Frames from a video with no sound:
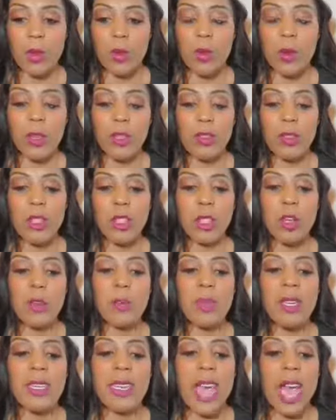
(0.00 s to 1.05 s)
Will you still
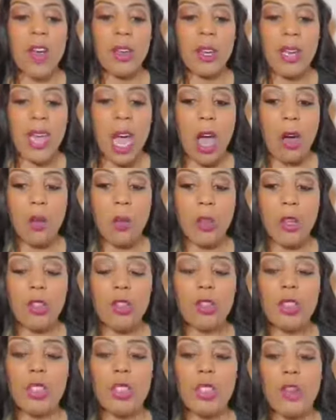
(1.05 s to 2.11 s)
be down and out? Will
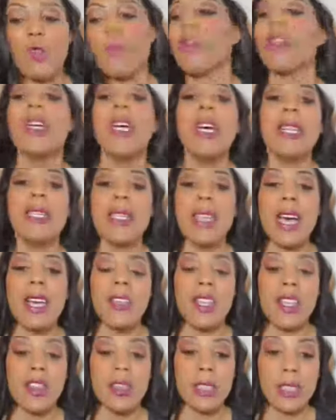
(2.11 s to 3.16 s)
you still be
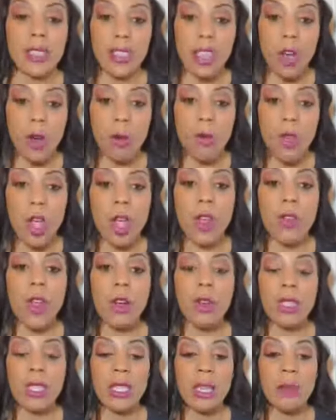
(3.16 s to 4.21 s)
telling yourself
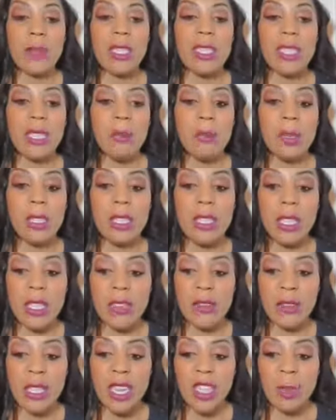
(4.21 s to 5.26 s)
those limiting
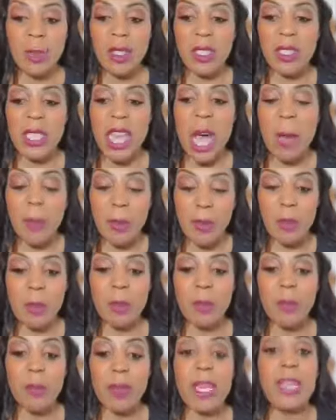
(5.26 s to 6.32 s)
beliefs that's been stopping
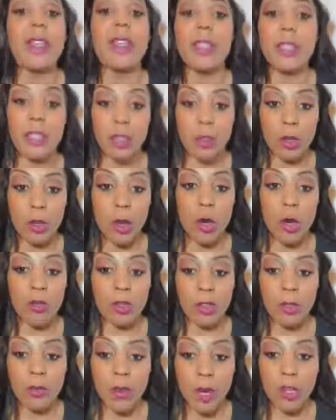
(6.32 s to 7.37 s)
you from getting to the goal
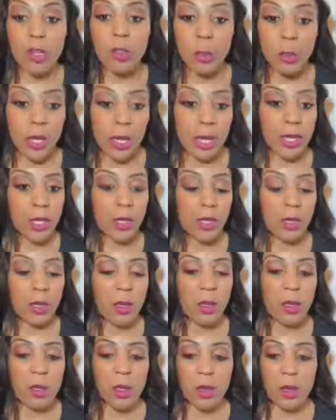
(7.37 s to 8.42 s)
in the first place?
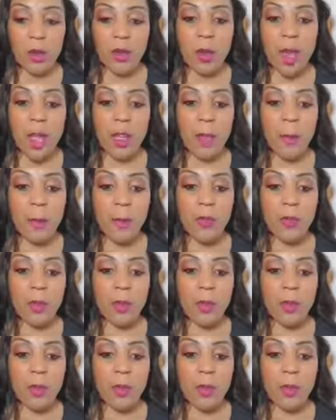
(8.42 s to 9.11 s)
Right?